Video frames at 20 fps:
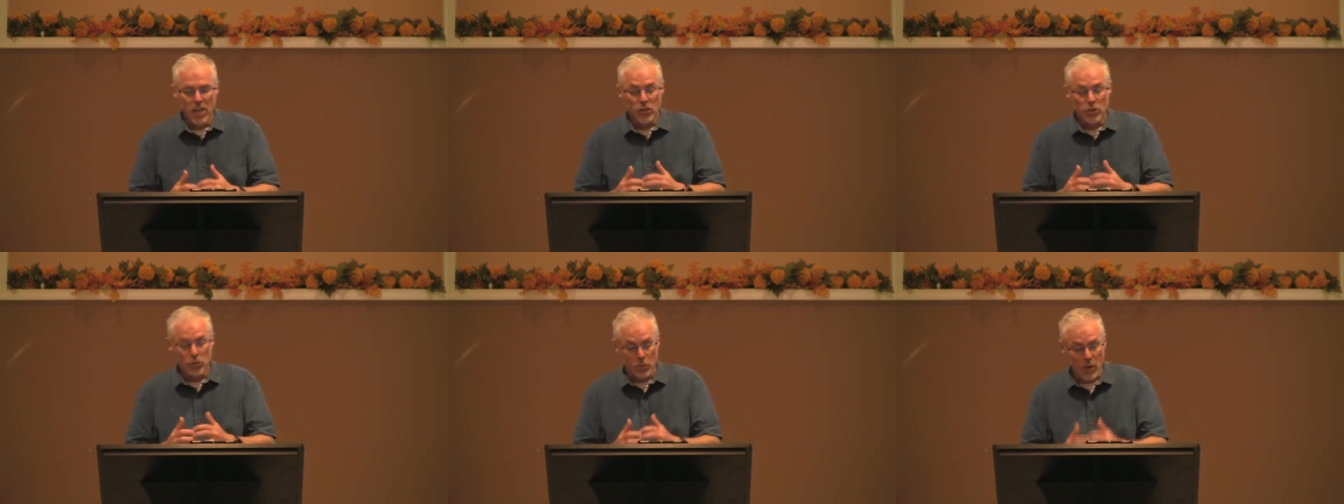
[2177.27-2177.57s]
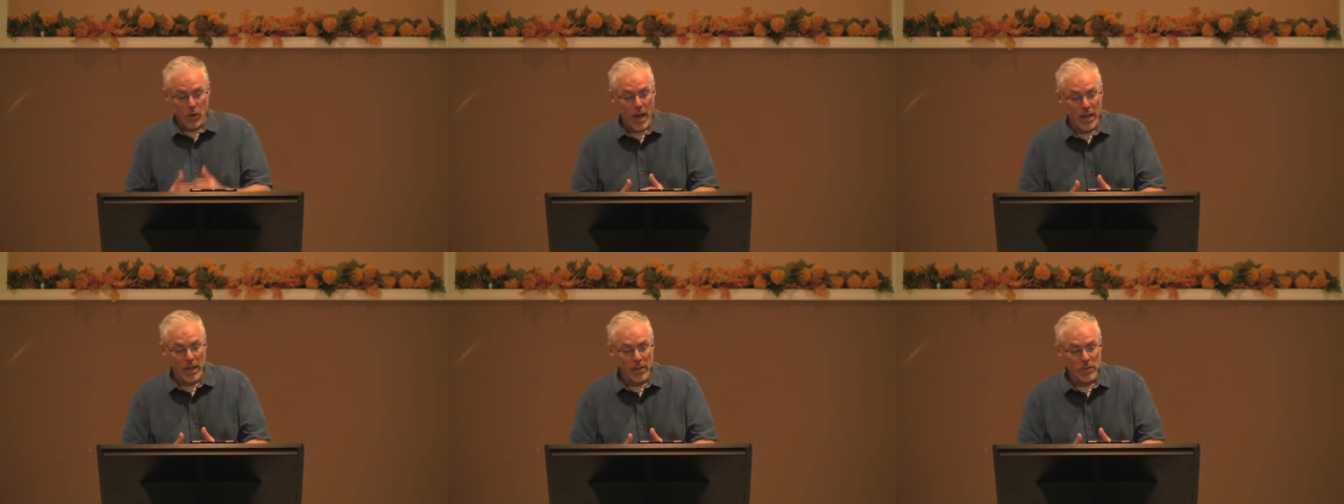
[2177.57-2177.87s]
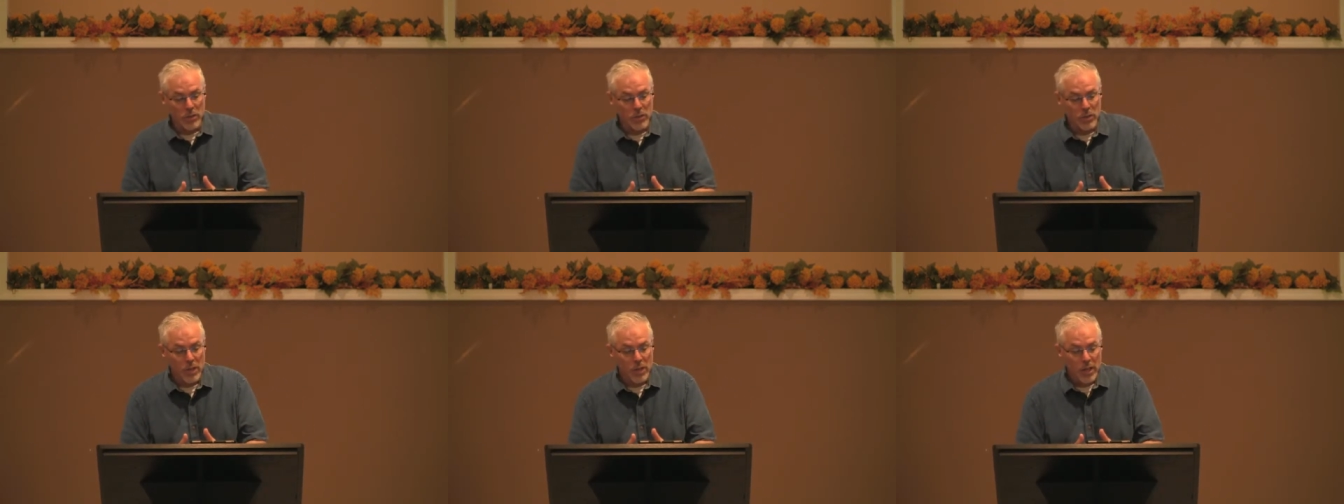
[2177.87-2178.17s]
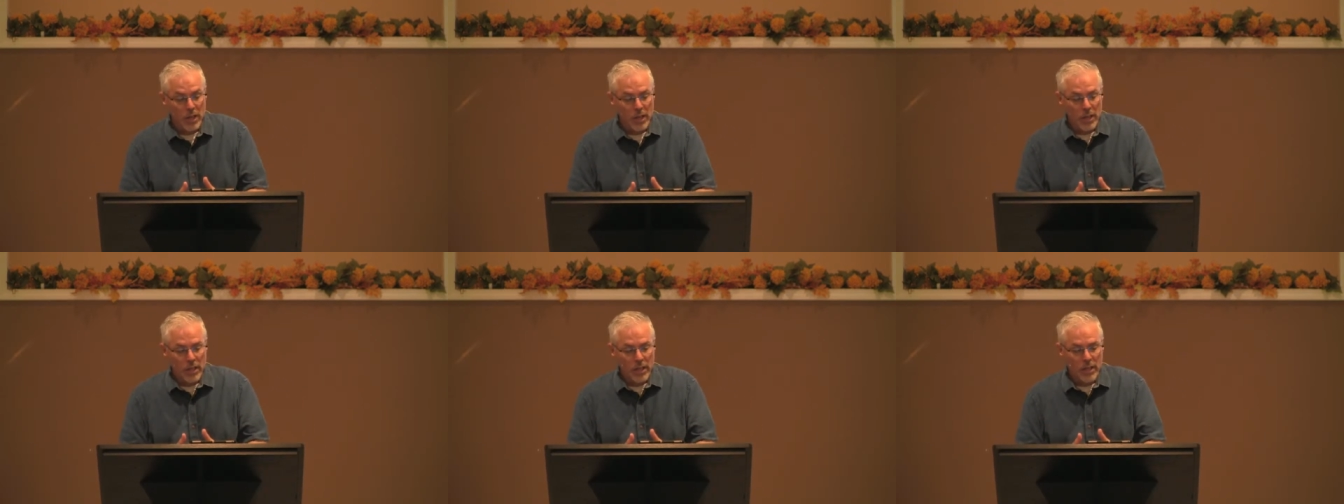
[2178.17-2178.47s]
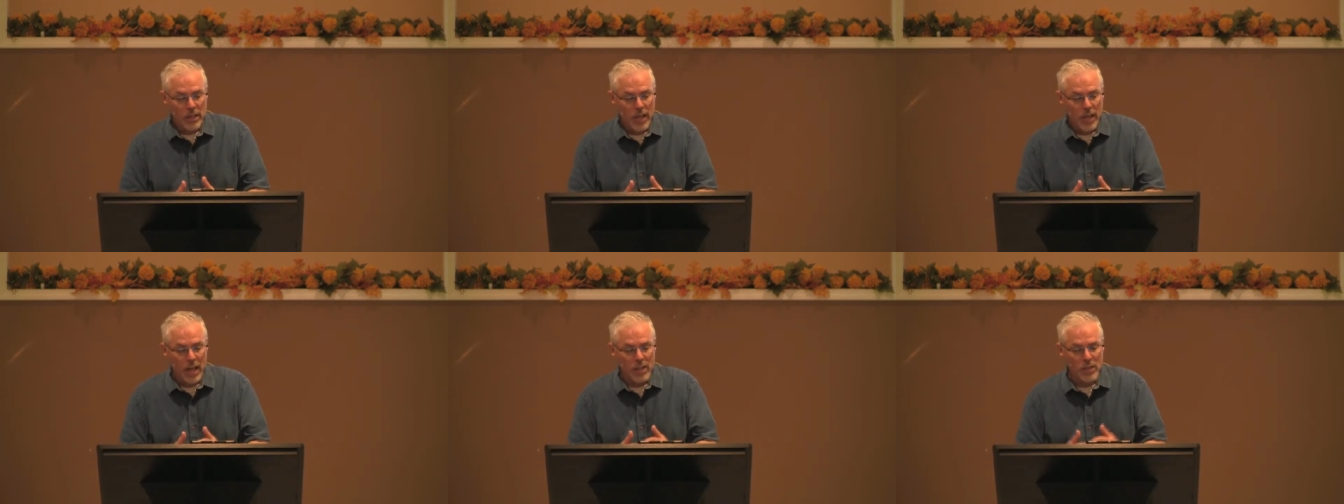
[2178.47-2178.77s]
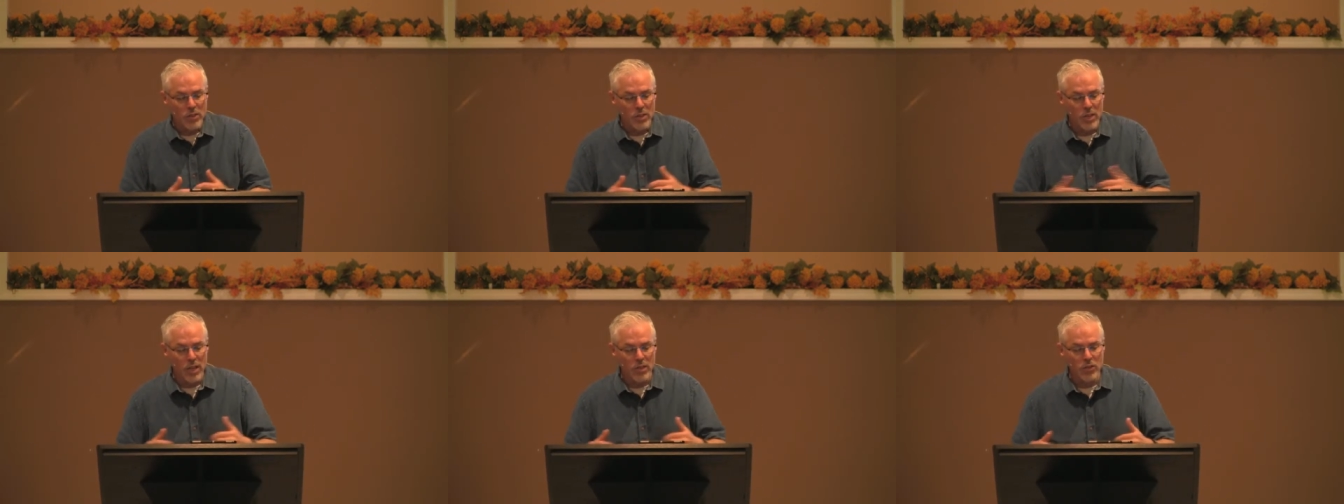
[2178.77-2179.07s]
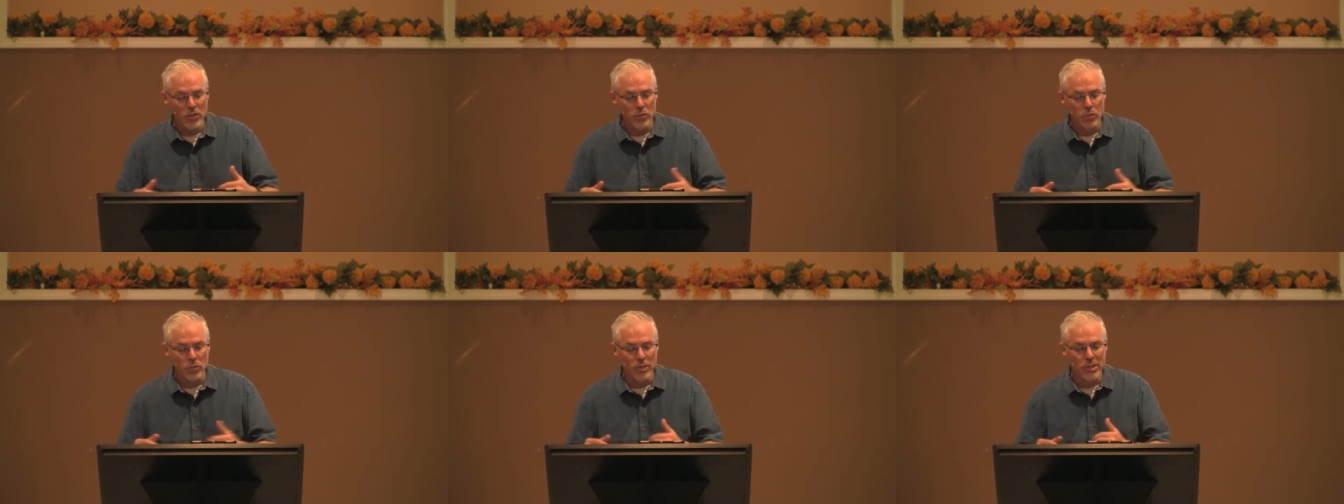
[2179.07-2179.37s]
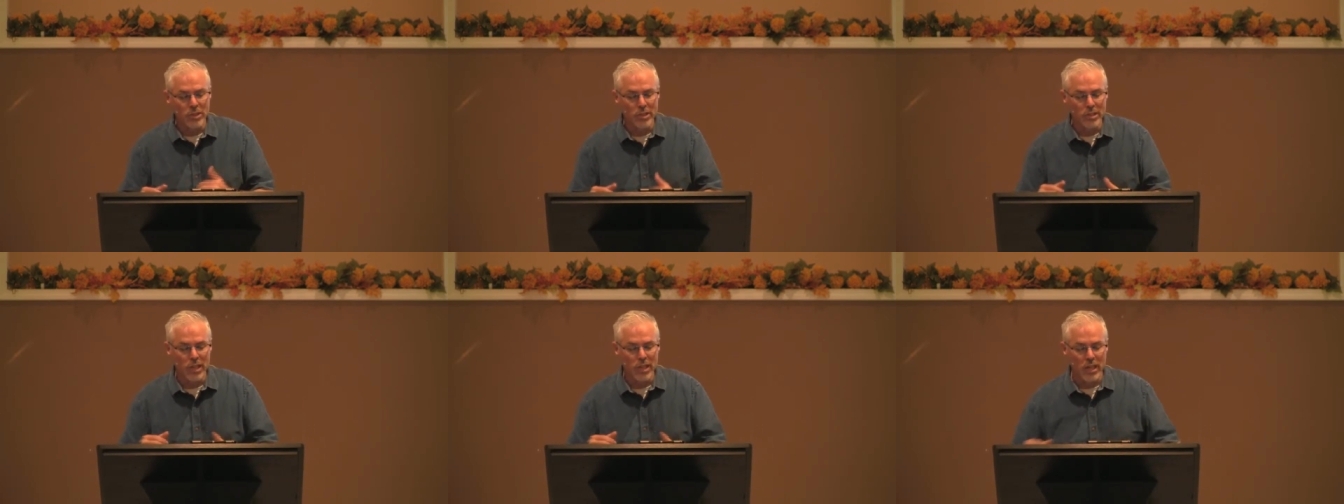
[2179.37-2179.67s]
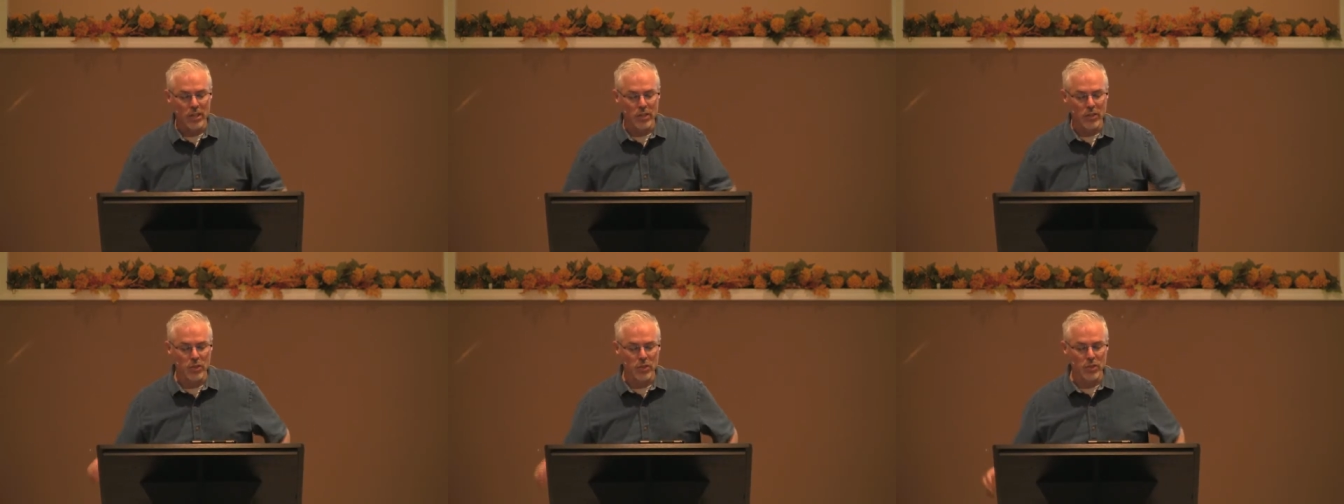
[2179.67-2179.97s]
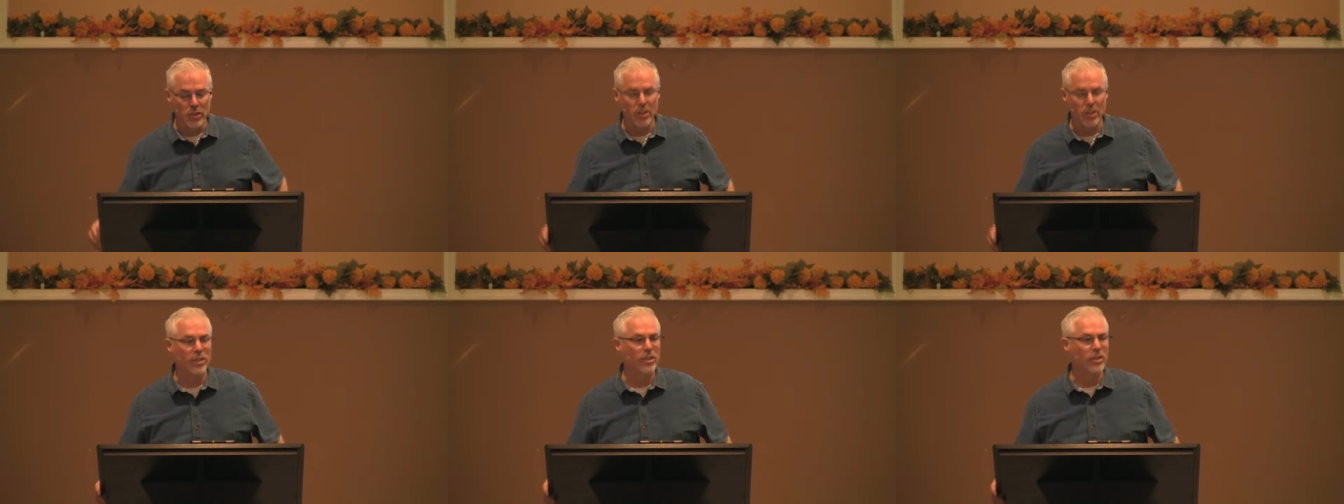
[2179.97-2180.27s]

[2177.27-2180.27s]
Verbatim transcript: trials, God says resist